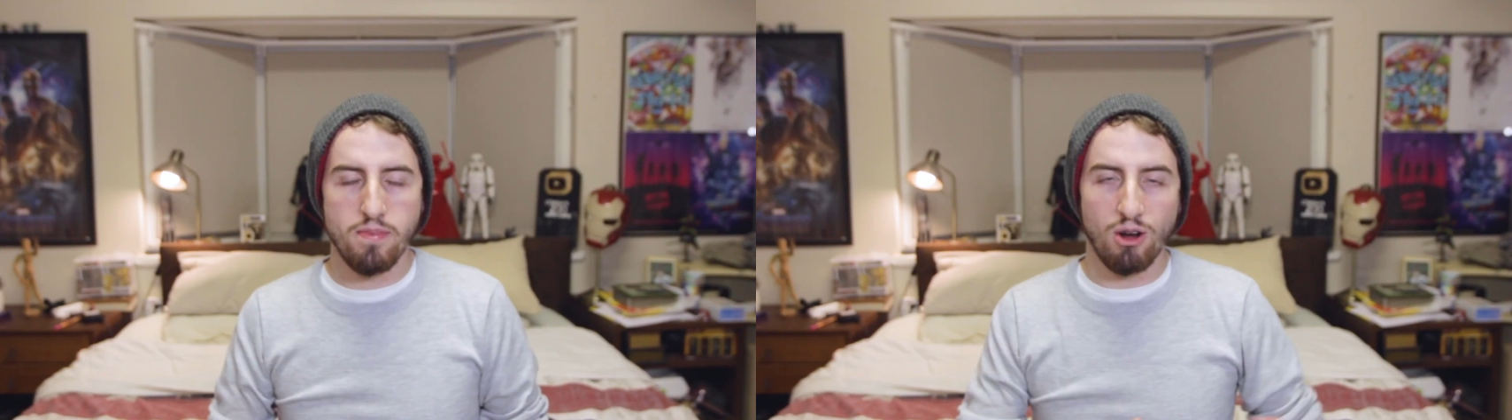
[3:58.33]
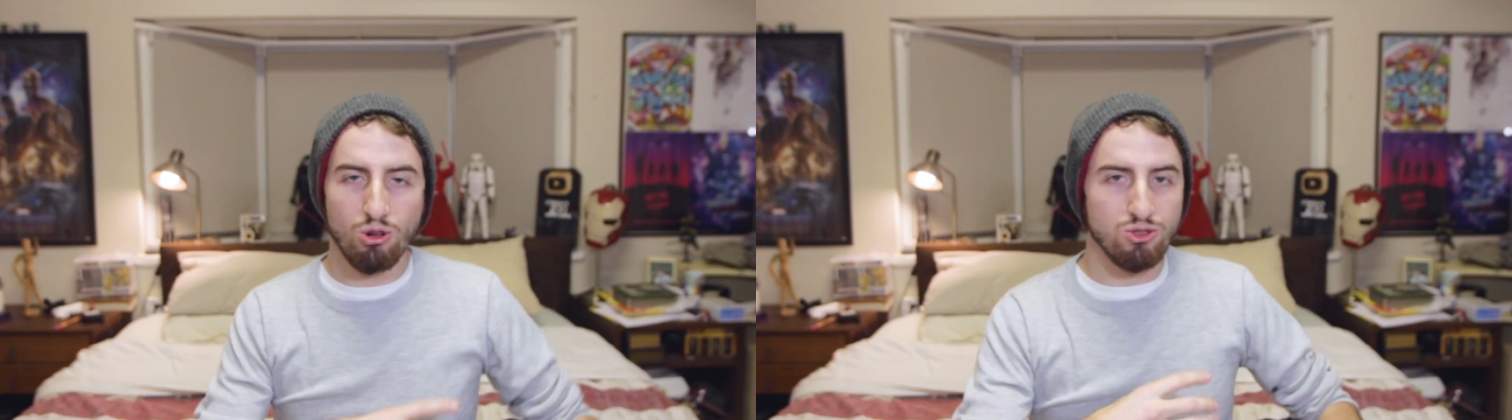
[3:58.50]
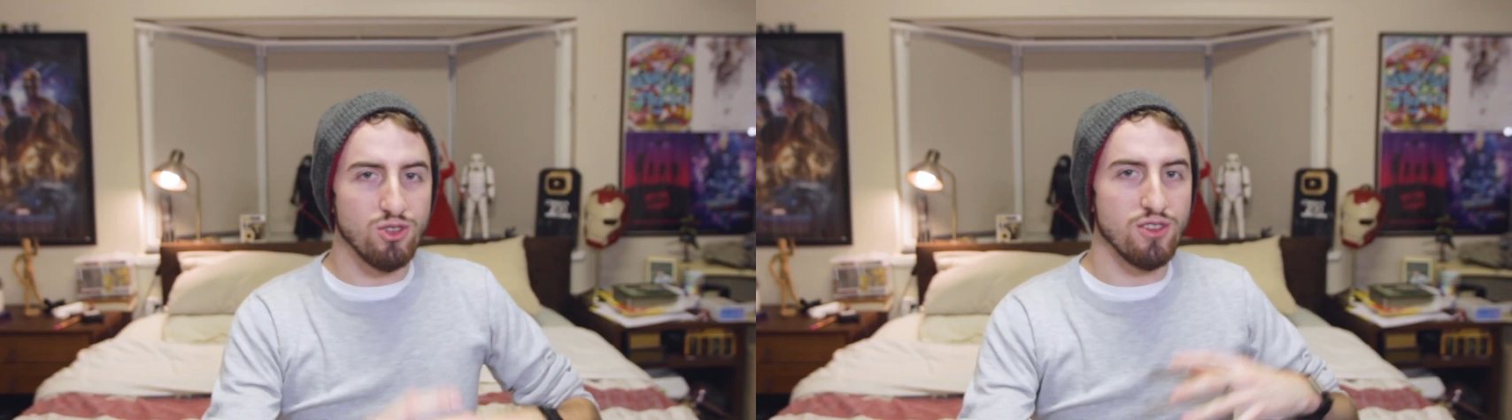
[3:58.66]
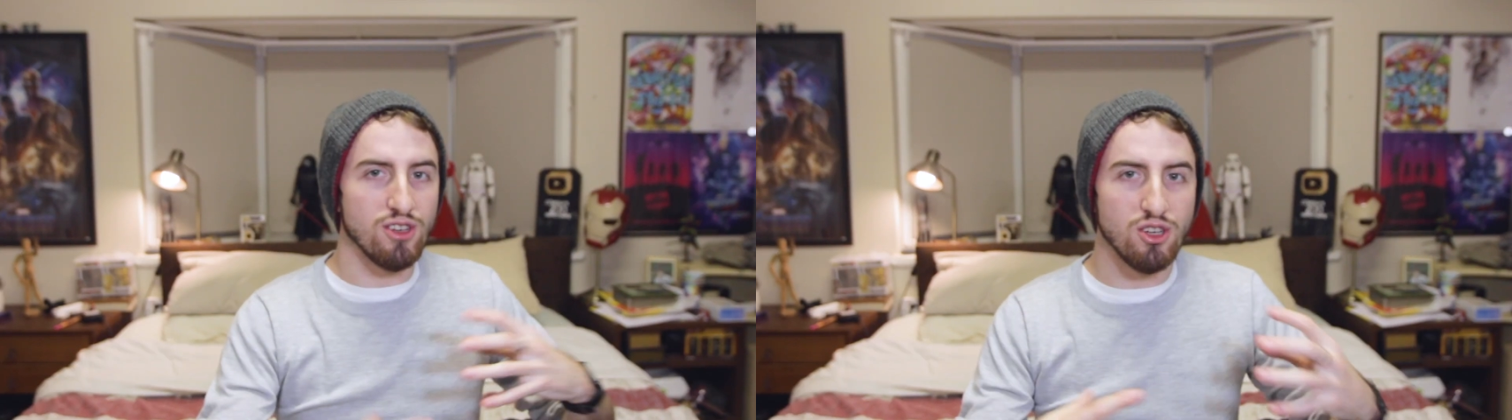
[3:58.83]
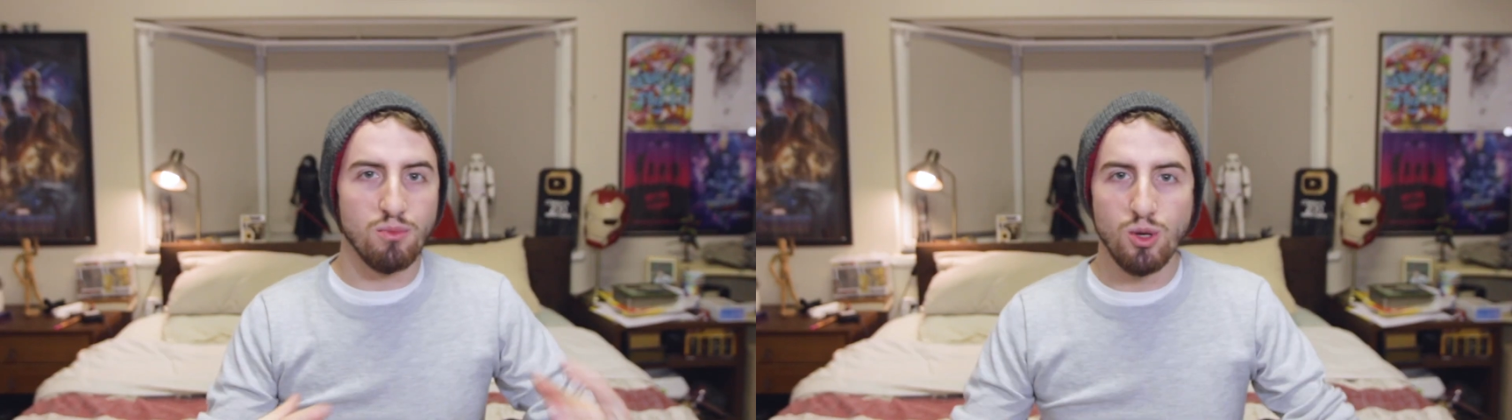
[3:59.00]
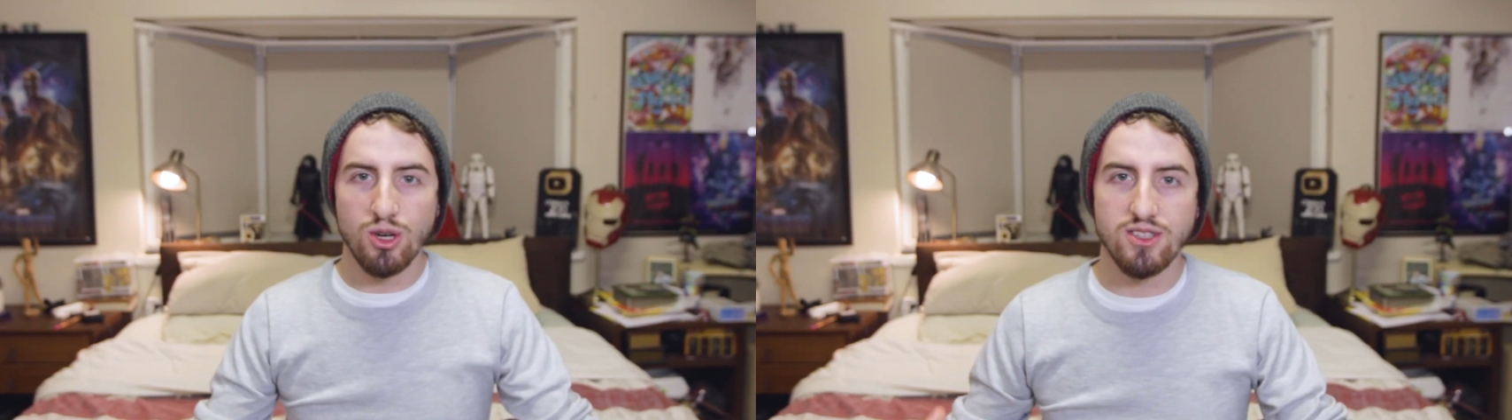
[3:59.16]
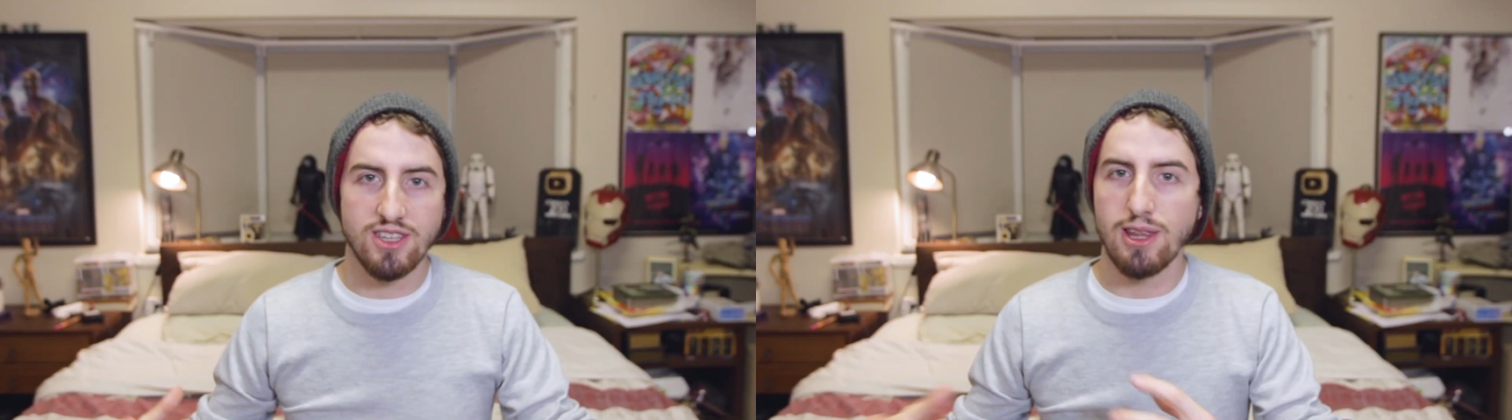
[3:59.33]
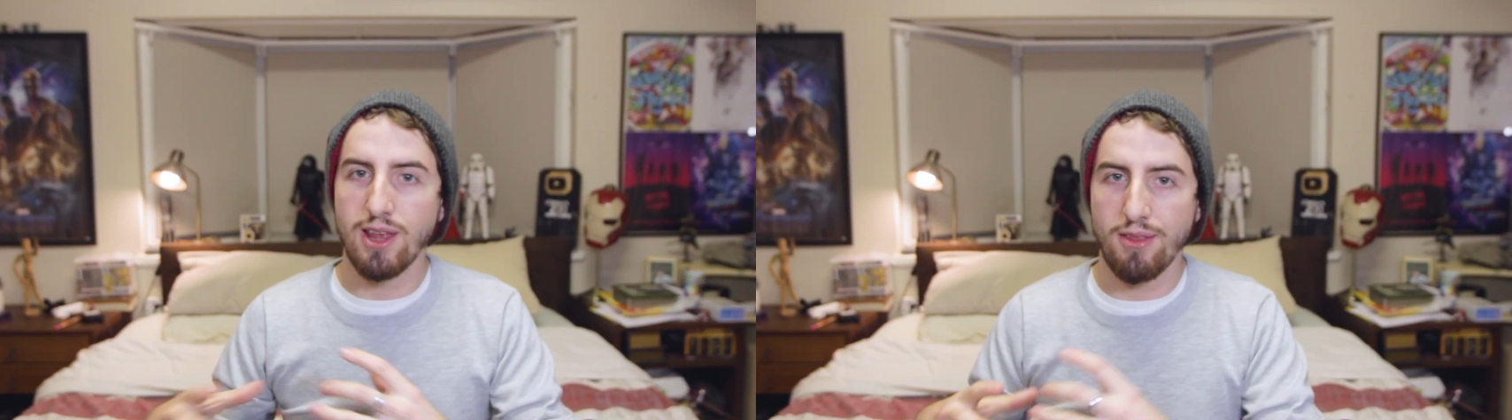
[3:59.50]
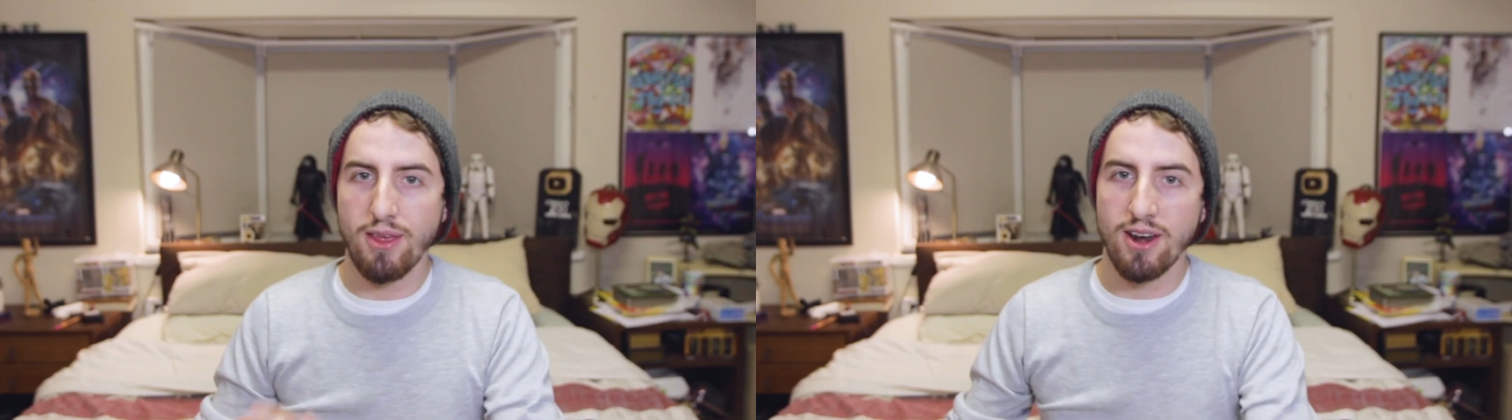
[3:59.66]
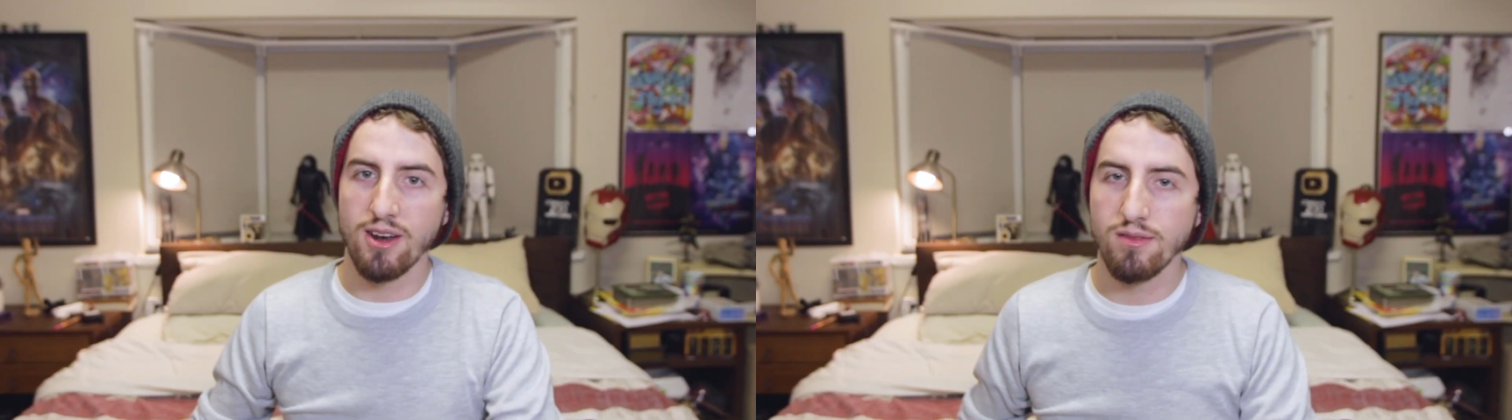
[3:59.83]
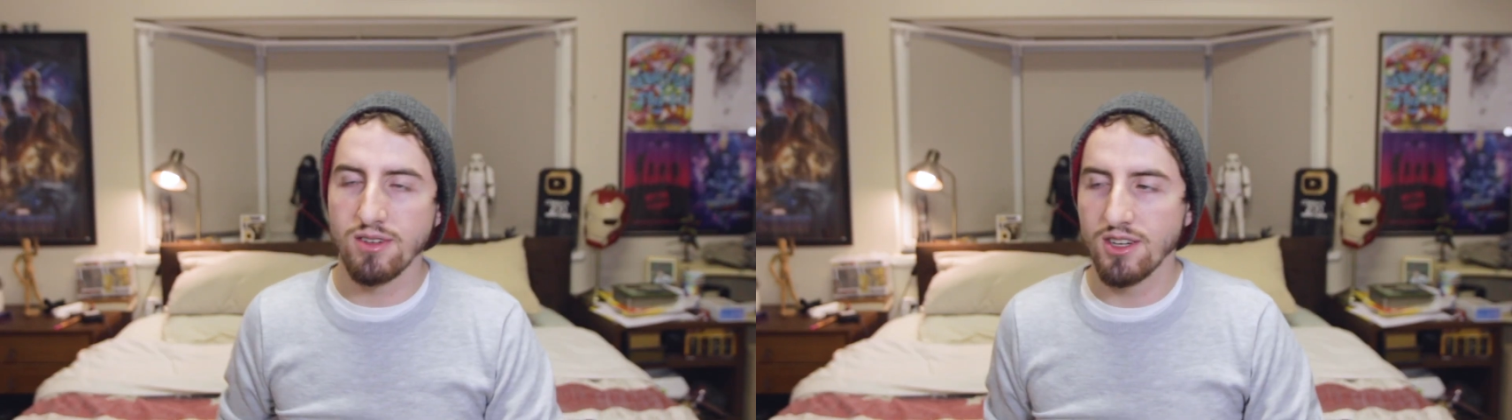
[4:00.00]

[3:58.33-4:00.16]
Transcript: and also the community that they live